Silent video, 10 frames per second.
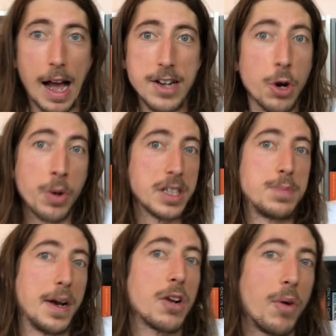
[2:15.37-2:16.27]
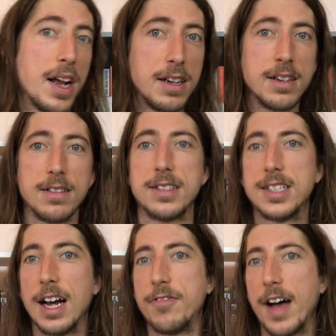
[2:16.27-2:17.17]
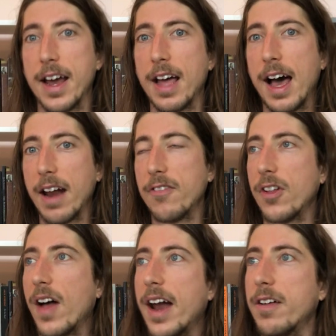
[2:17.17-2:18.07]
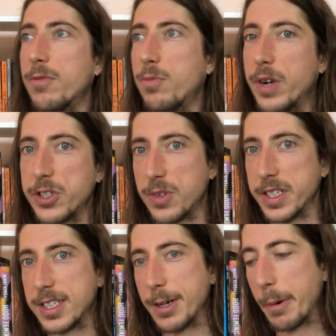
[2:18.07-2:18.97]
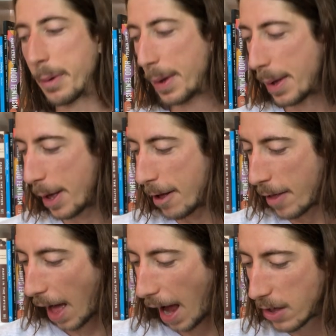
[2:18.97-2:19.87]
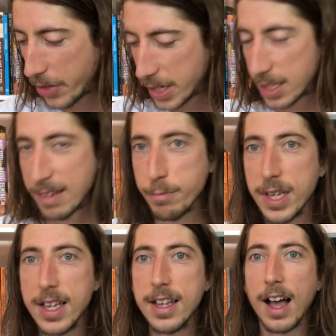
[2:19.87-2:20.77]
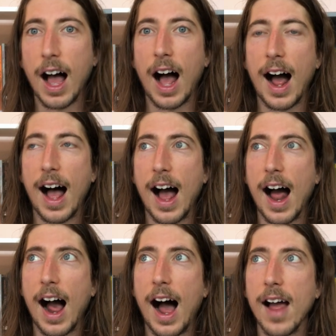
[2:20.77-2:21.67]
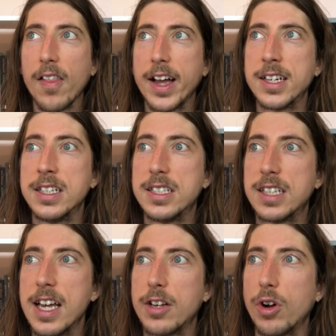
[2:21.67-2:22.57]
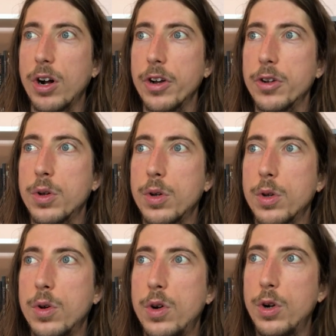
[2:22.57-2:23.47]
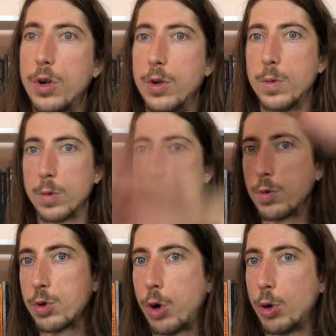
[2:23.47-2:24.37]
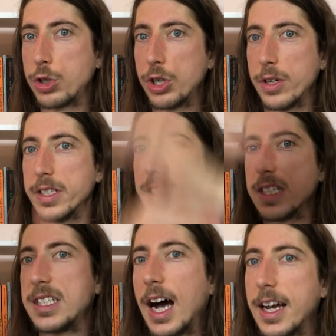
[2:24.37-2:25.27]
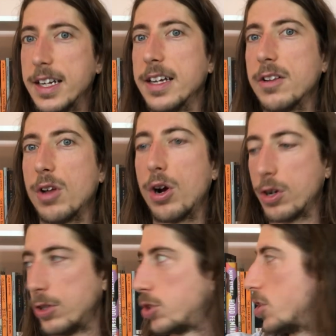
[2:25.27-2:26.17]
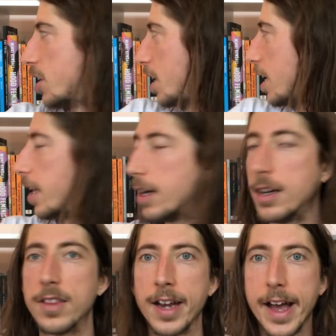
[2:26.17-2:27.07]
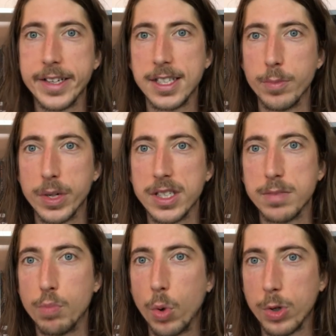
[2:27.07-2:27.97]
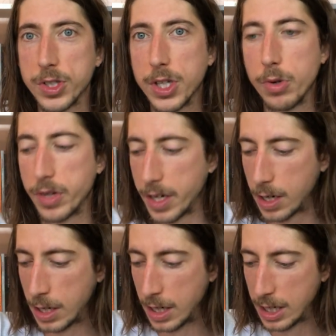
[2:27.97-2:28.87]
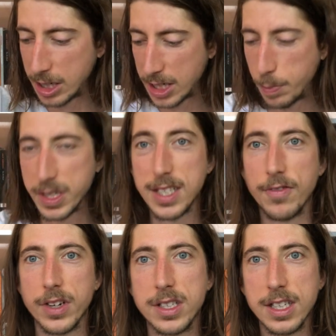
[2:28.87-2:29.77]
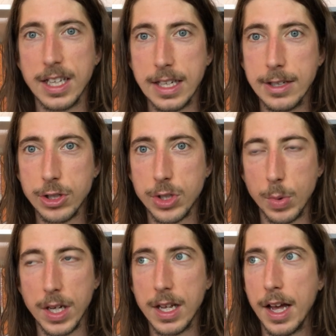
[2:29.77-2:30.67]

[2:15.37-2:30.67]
I don't expect great stuff out of a lot of restaurants. So I think, to me, I liked his take on culture and society at large in The Nasty Bits more so than specific to the industry.